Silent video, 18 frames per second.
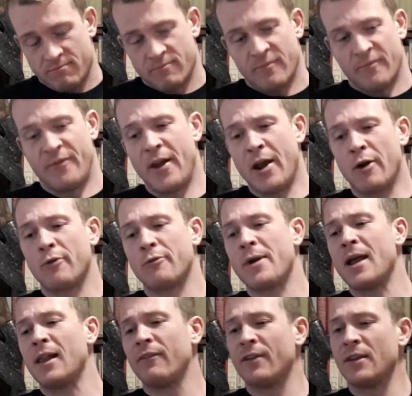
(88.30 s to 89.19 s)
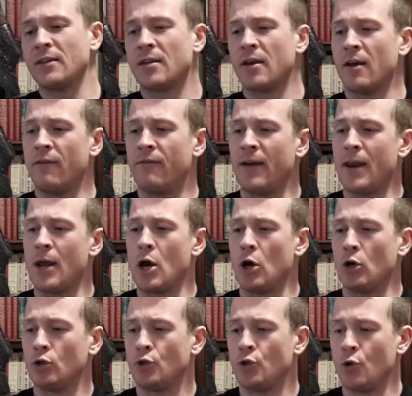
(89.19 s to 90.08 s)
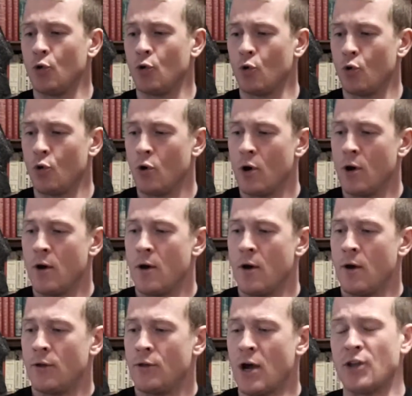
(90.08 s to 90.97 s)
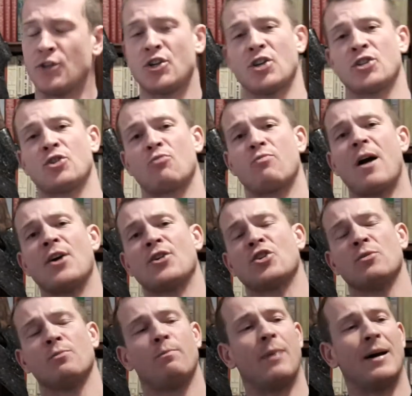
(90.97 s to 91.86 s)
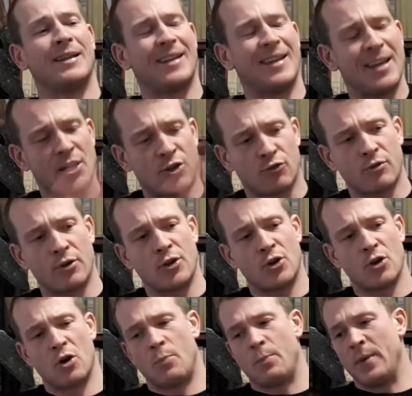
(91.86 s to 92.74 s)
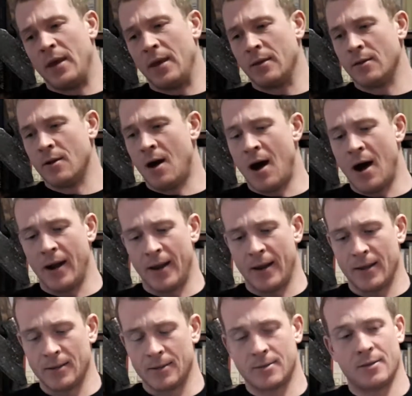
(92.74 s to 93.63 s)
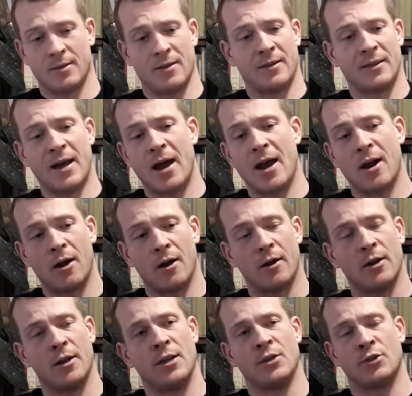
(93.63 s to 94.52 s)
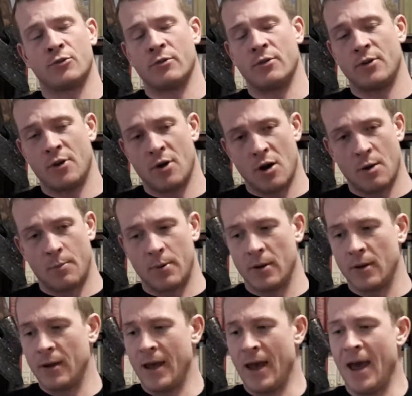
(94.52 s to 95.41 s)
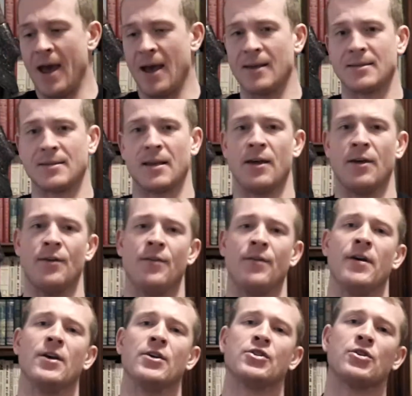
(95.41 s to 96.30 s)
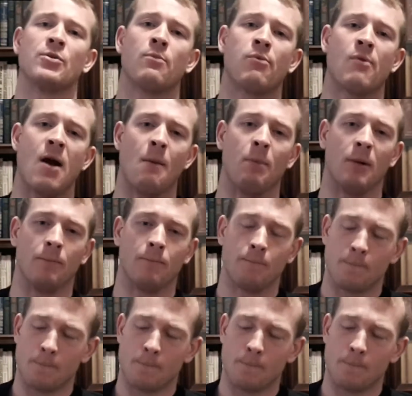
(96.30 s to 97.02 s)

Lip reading: very relevant video to not just the Russian, but Eastern European audience. The entire Eastern Europe has this problem.